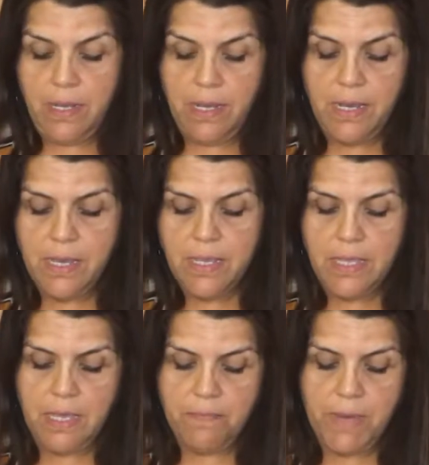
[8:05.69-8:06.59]
I
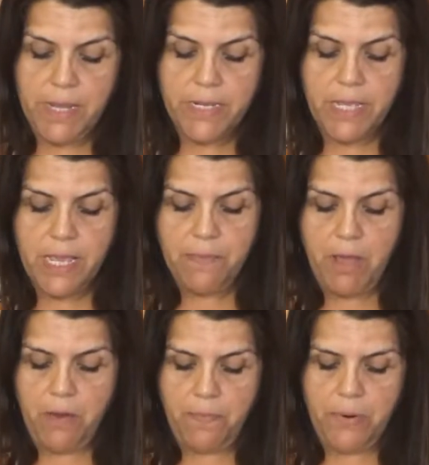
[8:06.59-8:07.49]
think mine came
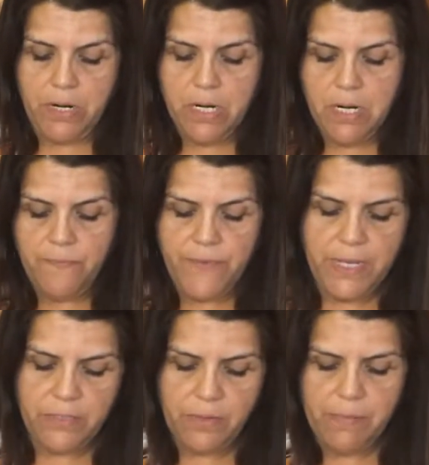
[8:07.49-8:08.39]
out
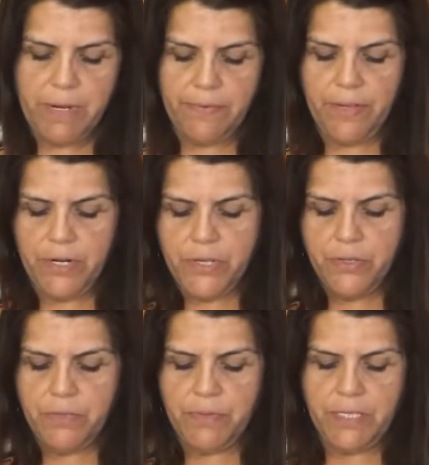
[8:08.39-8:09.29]
perfect, so I'm not even gonna
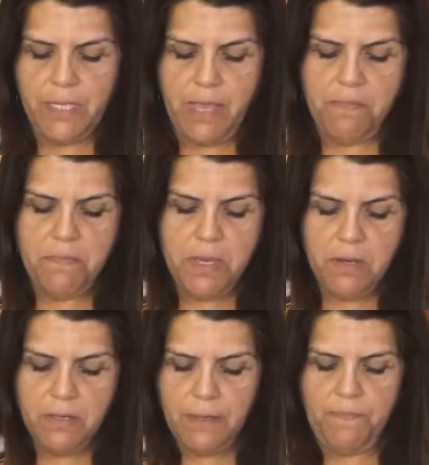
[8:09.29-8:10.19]
use the rest of that
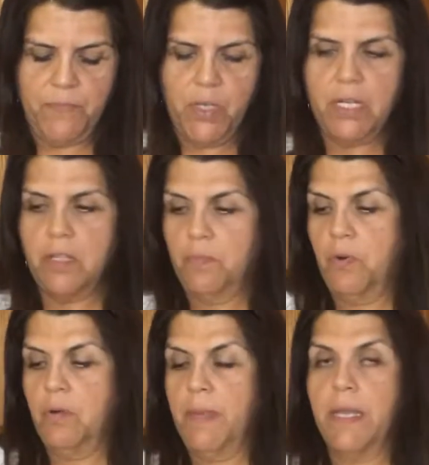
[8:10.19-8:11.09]
milk. You can either
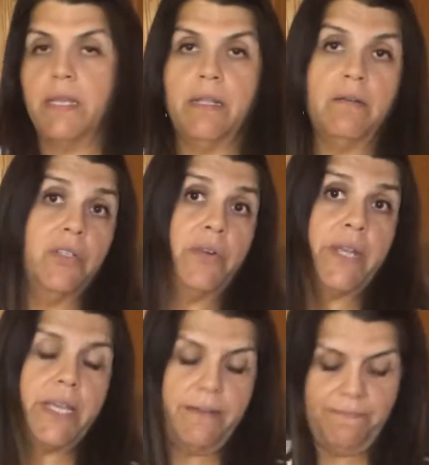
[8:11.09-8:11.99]
pour it back in or
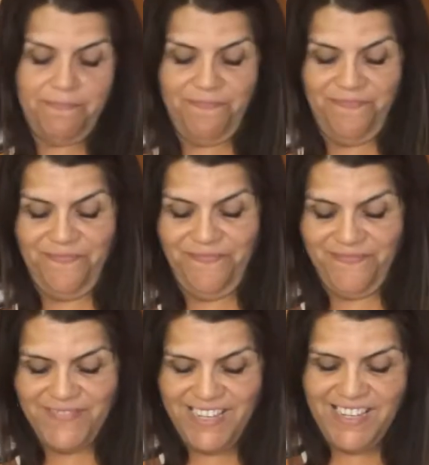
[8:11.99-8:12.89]
drink it.
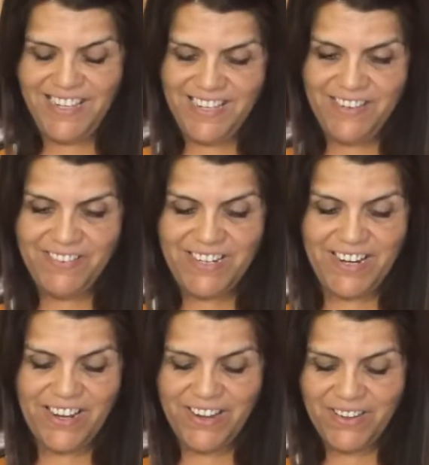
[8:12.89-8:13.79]

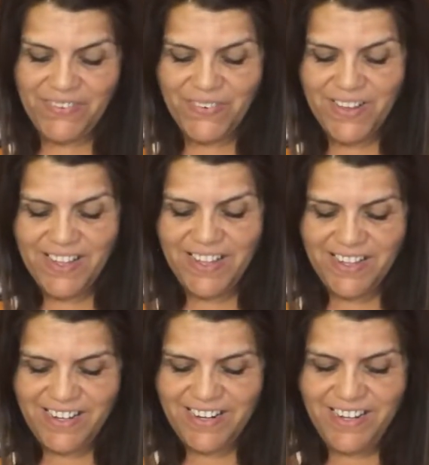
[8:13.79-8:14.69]
Whichever
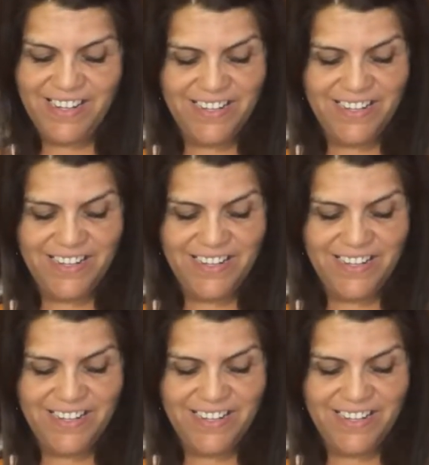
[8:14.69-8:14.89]
one.